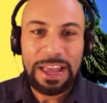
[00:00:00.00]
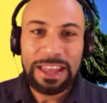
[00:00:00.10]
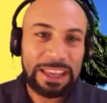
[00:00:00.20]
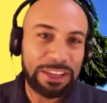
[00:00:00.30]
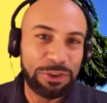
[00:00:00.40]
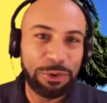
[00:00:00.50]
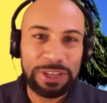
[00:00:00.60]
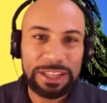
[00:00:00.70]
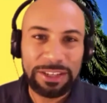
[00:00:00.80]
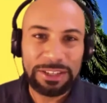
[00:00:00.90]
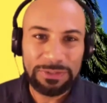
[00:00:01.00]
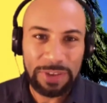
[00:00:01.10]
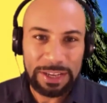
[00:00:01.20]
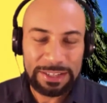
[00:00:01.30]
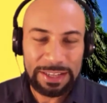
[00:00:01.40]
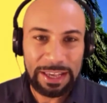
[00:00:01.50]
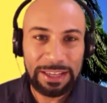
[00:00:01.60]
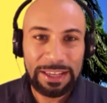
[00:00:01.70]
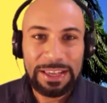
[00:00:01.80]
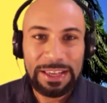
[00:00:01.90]
Like, in English, if I say
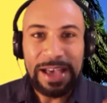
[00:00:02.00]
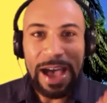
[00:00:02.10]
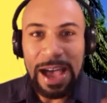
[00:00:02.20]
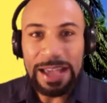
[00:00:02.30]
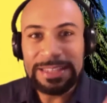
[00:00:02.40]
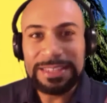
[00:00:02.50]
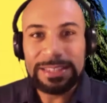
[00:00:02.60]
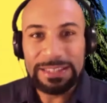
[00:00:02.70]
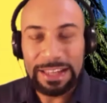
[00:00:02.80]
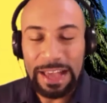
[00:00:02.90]
I slept